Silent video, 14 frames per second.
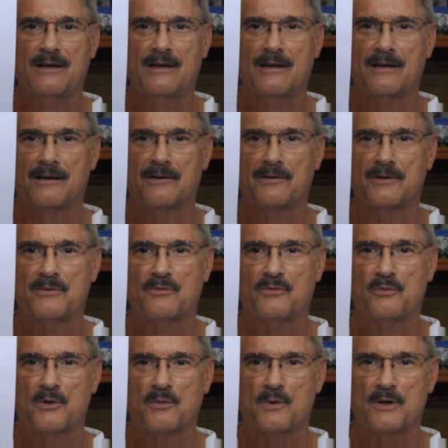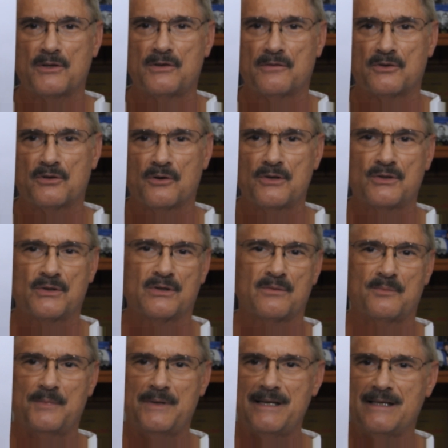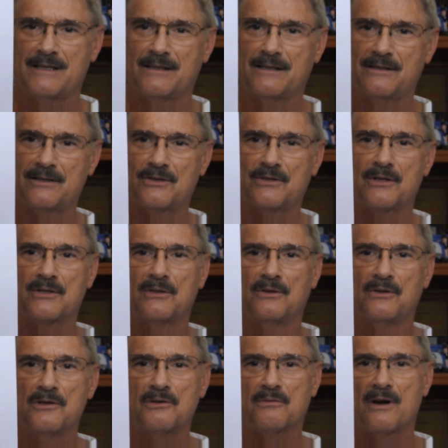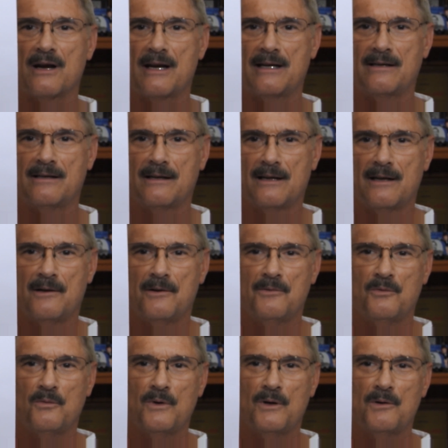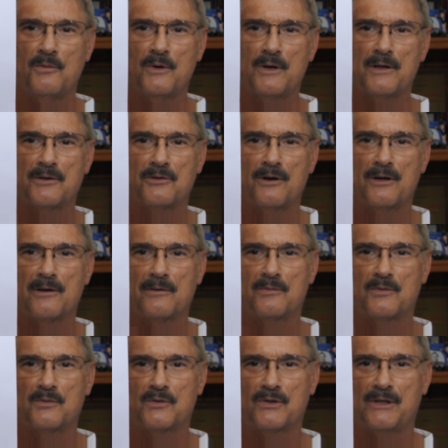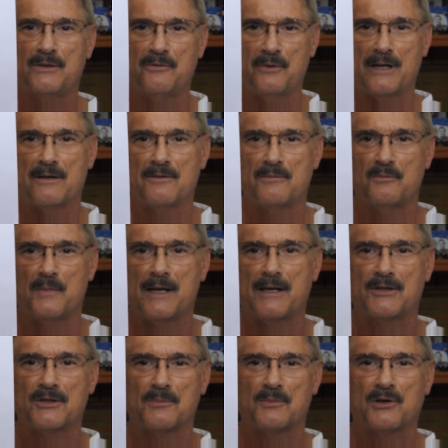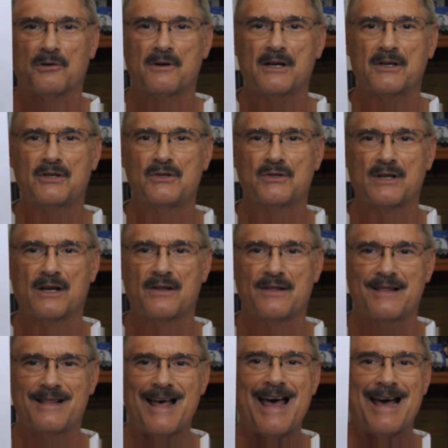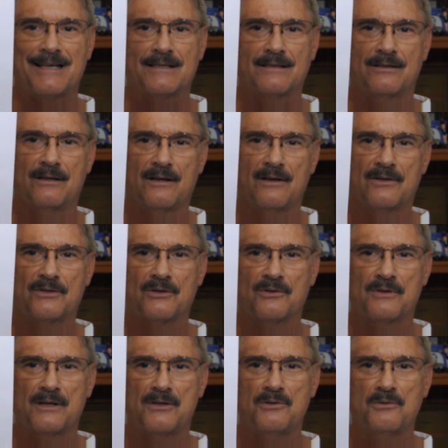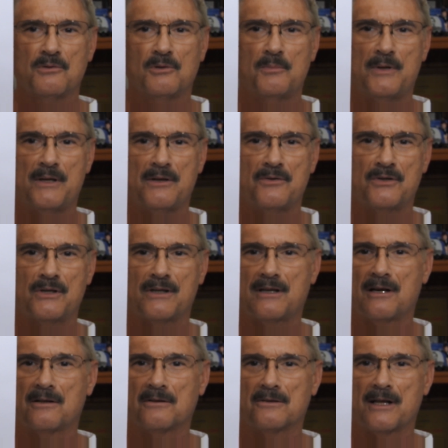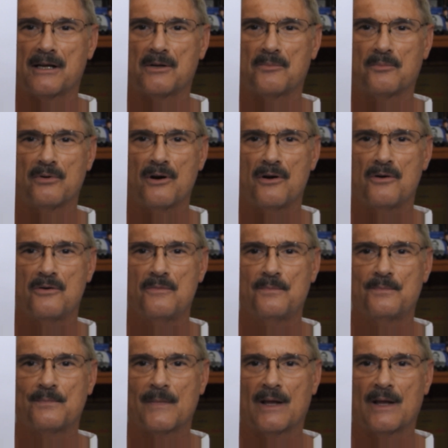with what your choices have been and it just doesn't look right, well, we're going to try to see if we can make some corrections on that so that you will be using color like a pro.